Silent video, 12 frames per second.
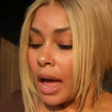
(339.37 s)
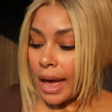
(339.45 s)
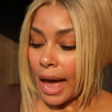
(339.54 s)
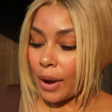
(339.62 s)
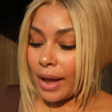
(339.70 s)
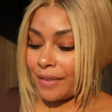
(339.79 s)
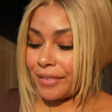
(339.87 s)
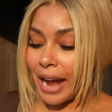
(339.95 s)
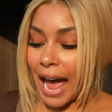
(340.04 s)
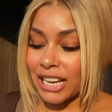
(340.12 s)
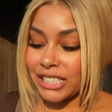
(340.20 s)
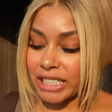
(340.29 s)
However,
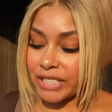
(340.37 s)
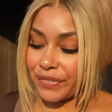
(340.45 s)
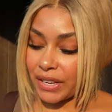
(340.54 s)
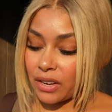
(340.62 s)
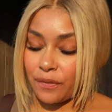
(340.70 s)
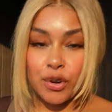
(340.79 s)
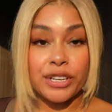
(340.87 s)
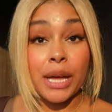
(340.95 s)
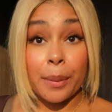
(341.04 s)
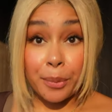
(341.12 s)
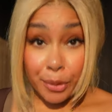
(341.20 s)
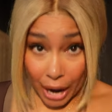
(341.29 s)
I just feel for the
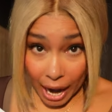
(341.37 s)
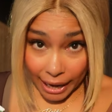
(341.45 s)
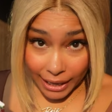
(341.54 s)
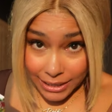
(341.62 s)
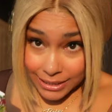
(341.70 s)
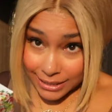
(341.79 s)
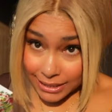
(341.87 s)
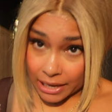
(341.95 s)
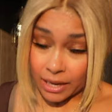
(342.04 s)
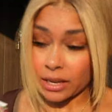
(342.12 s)
price,